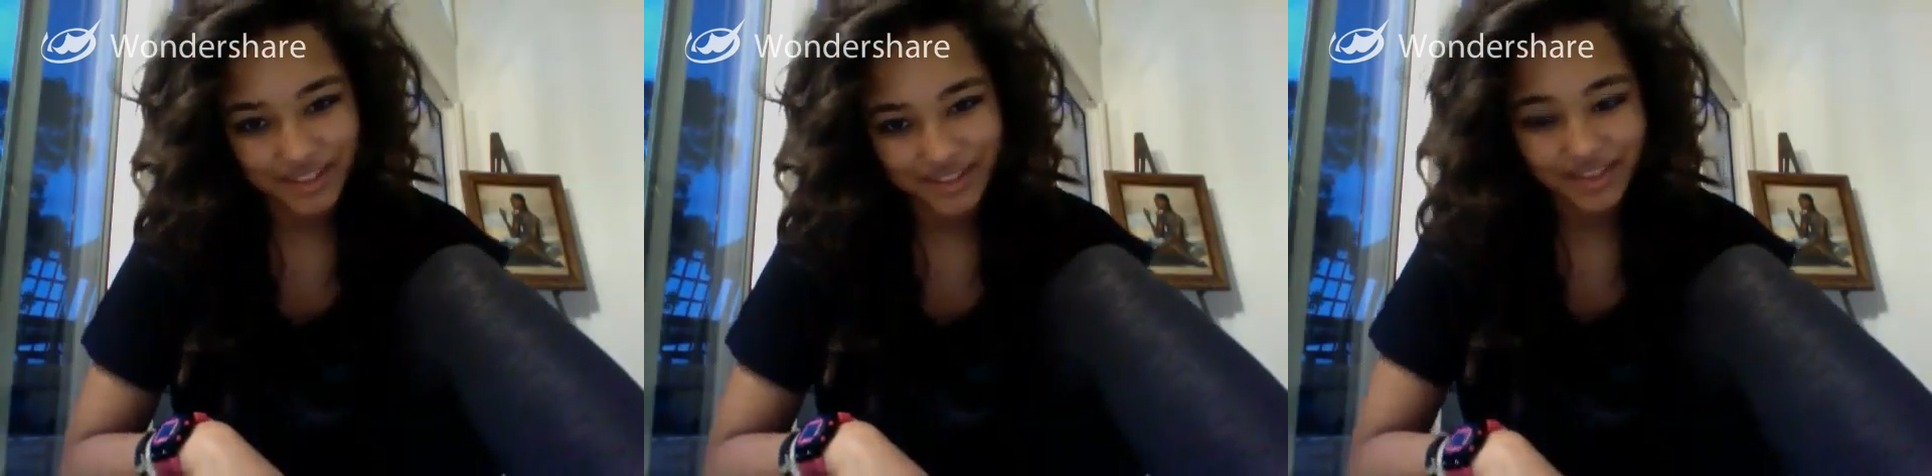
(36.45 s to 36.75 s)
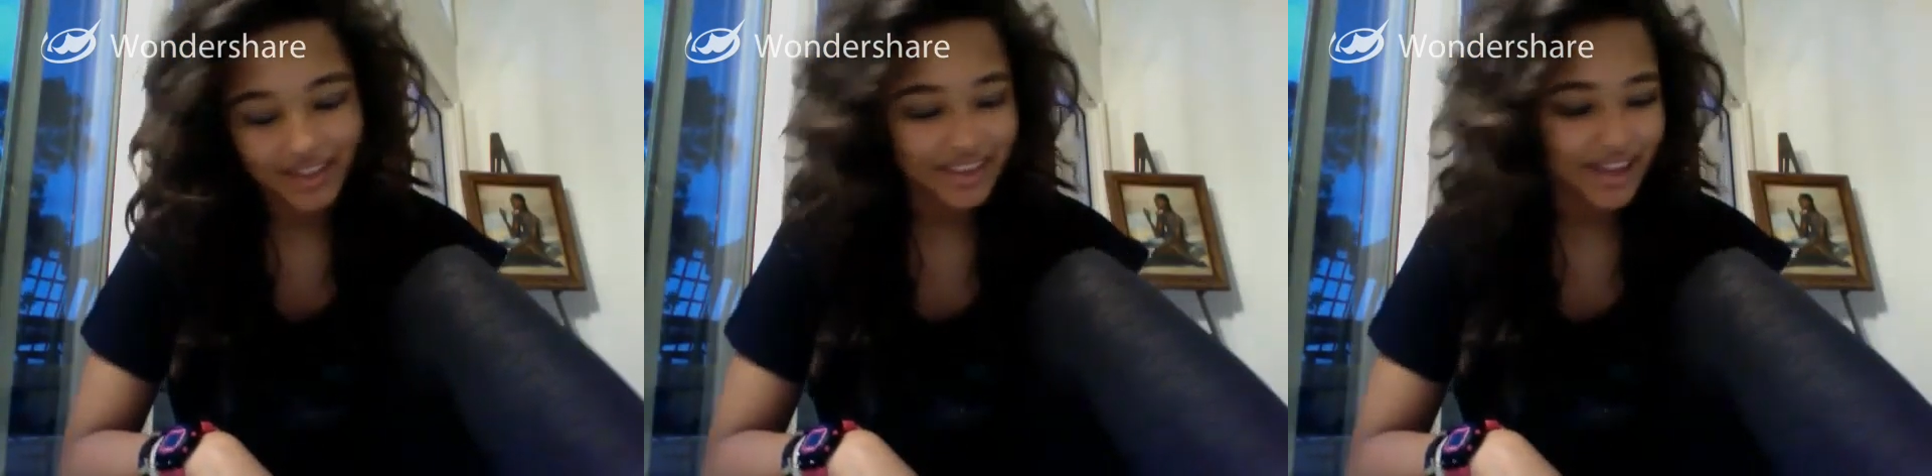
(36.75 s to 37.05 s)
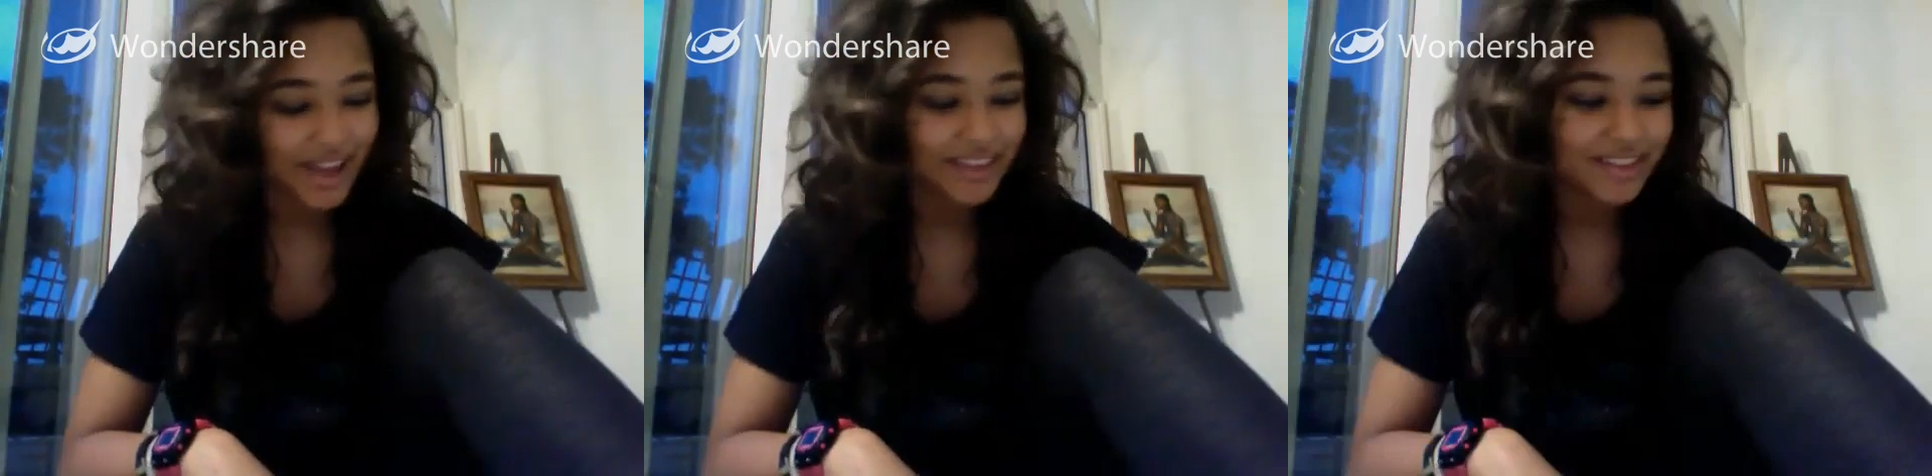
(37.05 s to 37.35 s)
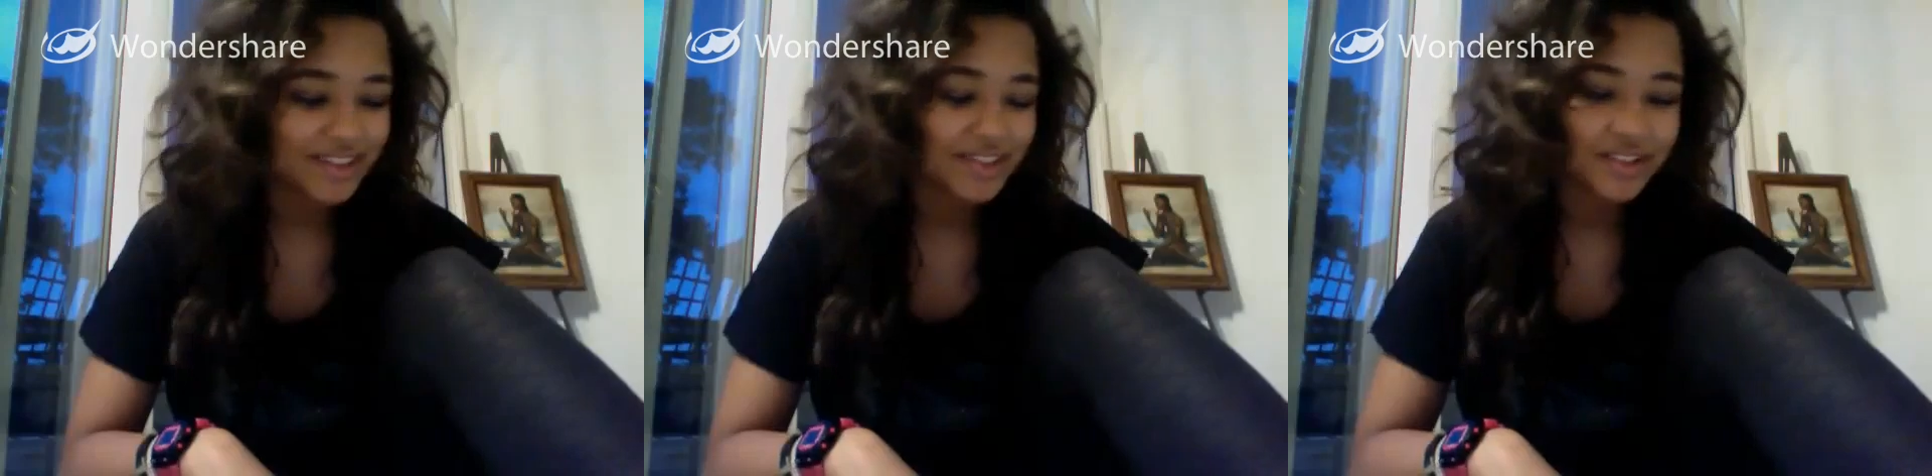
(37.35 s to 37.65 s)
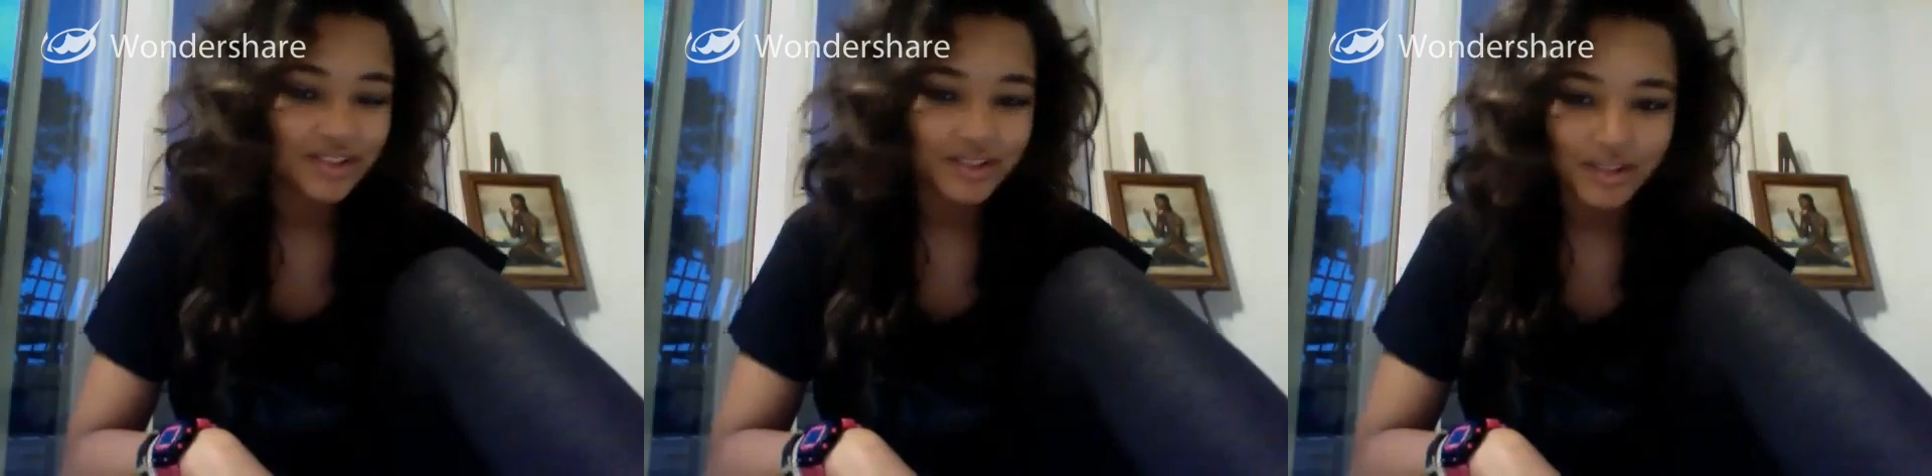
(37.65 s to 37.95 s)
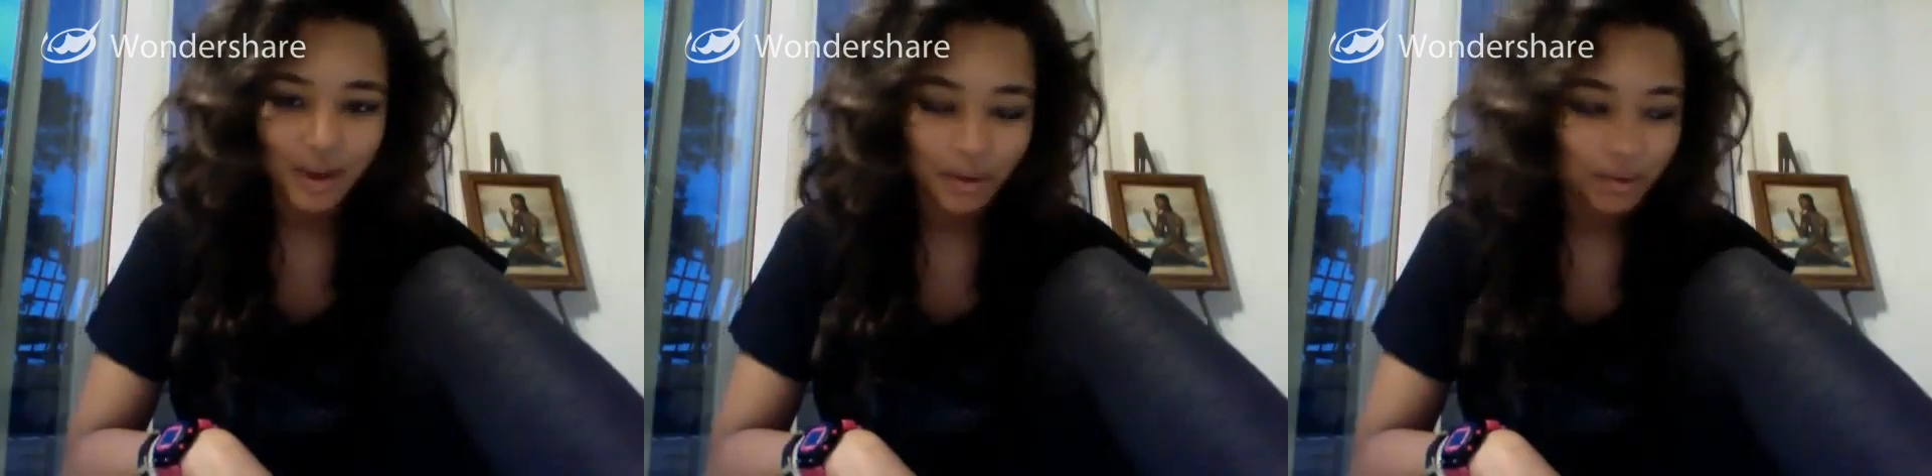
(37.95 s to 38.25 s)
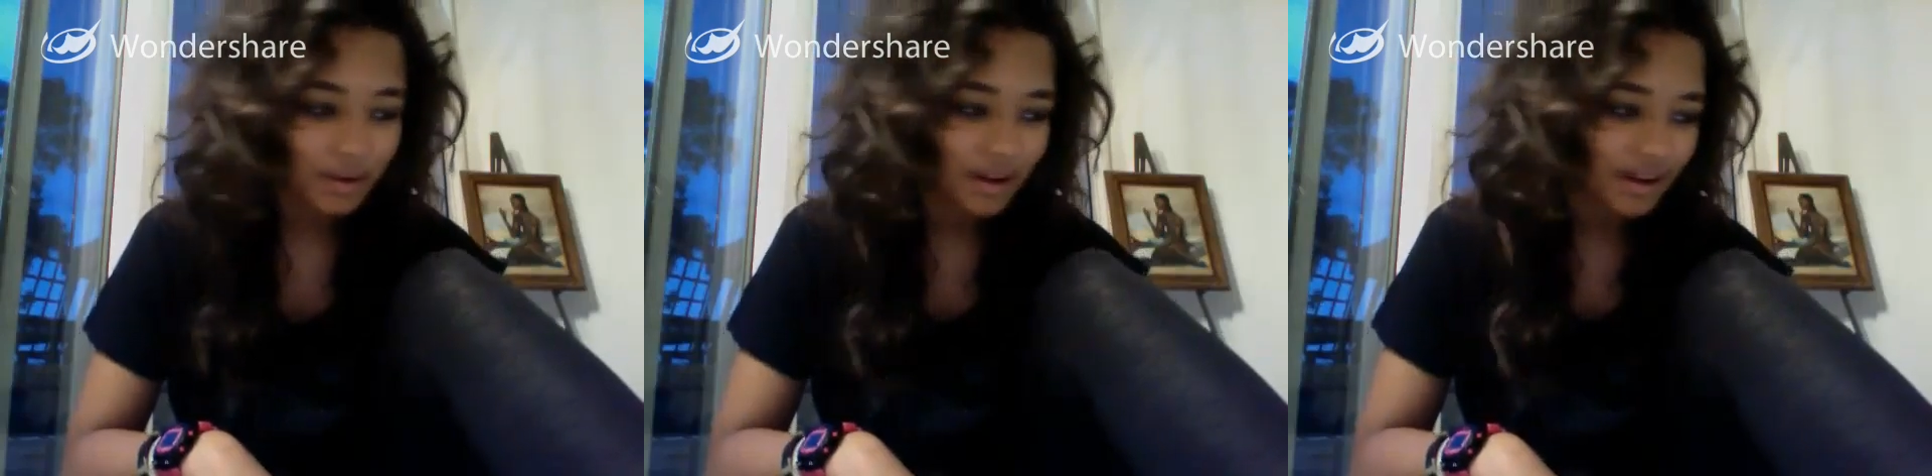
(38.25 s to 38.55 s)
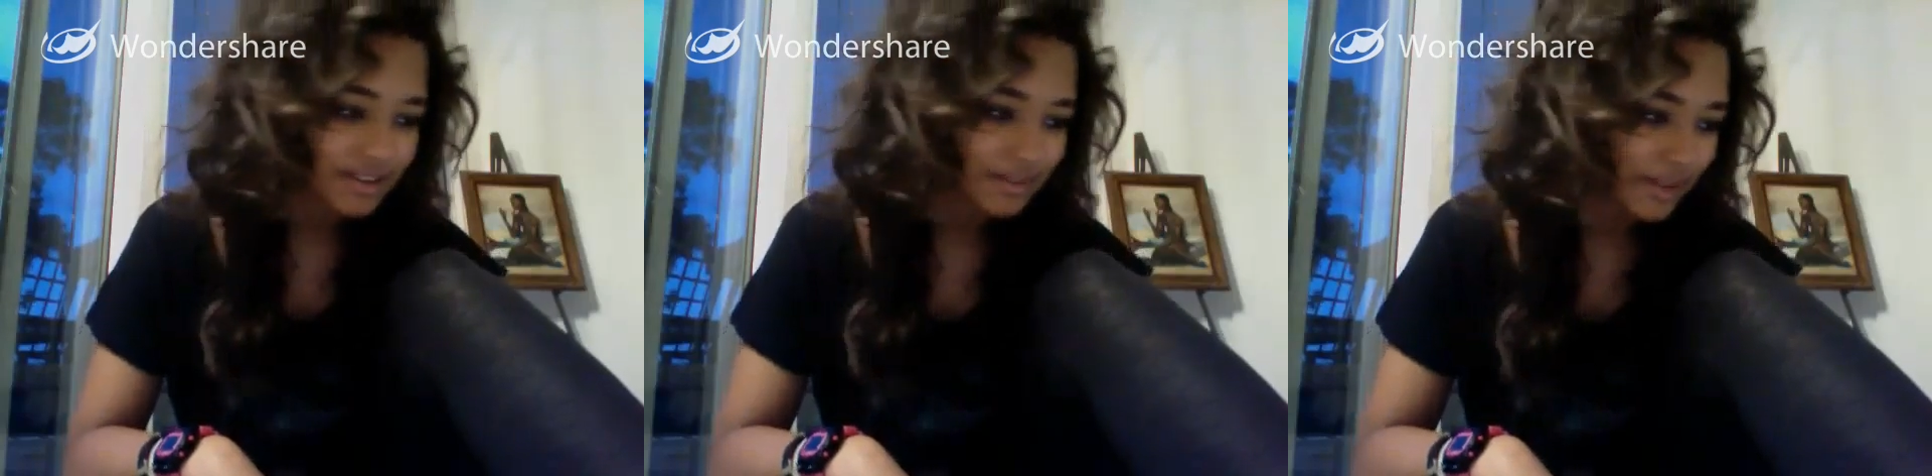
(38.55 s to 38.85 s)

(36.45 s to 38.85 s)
So I think that's so awesome.